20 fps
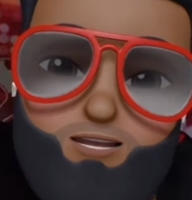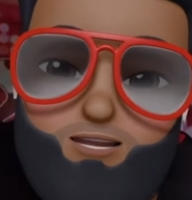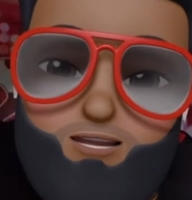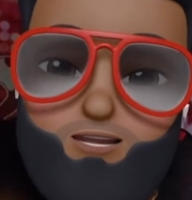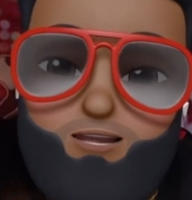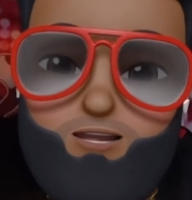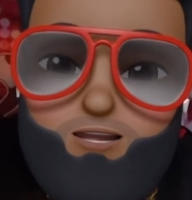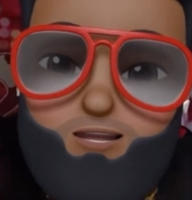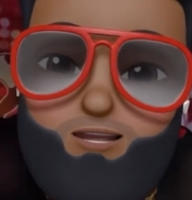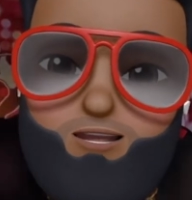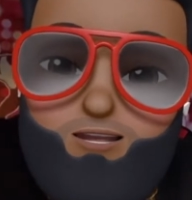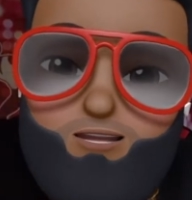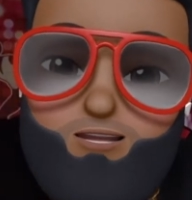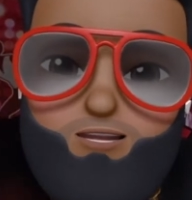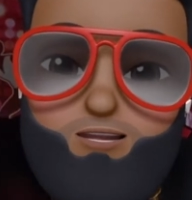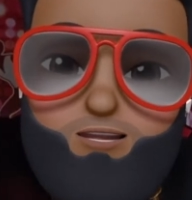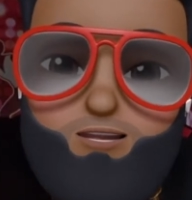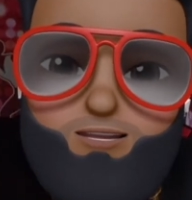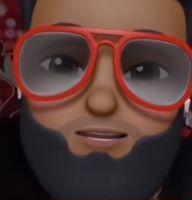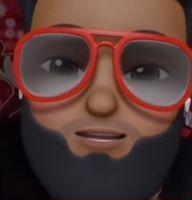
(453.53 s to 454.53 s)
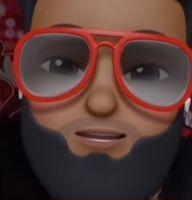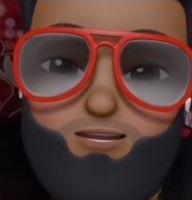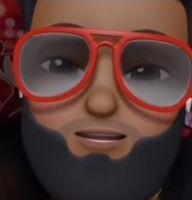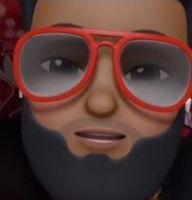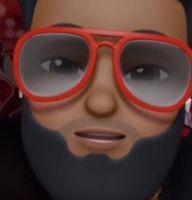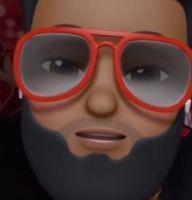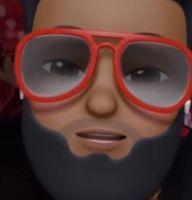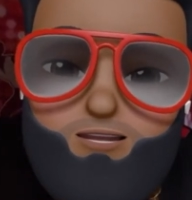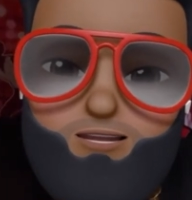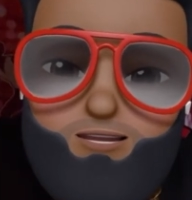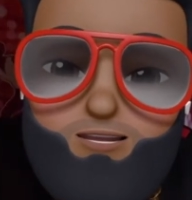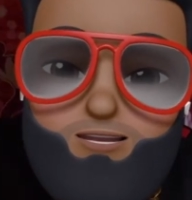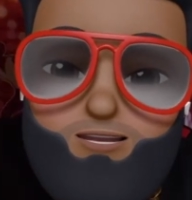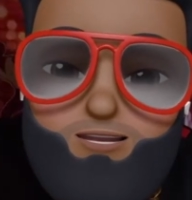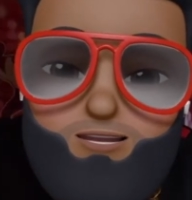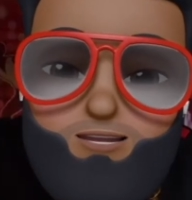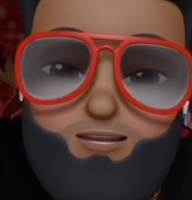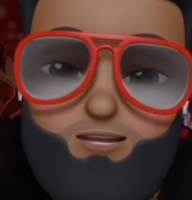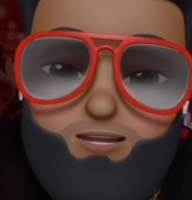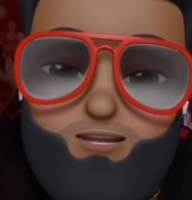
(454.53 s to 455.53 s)

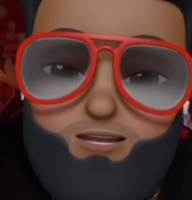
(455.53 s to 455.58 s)
Nobody speaks.